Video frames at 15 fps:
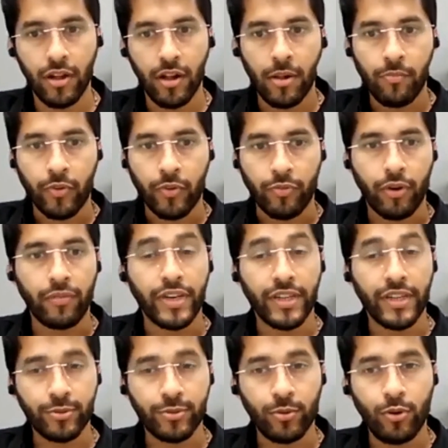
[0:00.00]
We are very
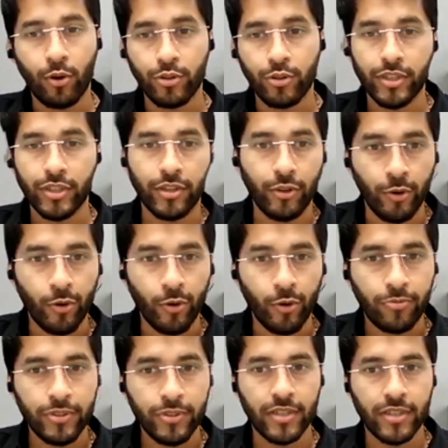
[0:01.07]
soon launching a new
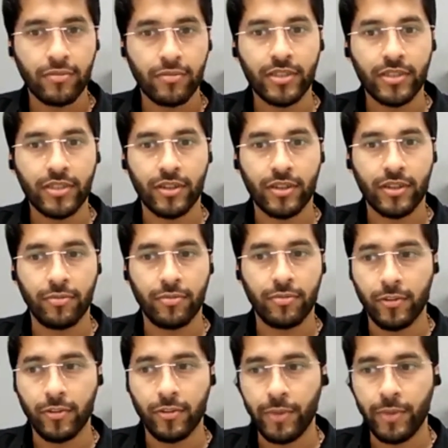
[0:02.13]
office in which we
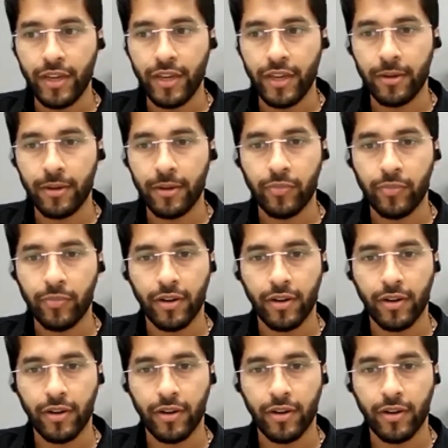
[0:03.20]
will be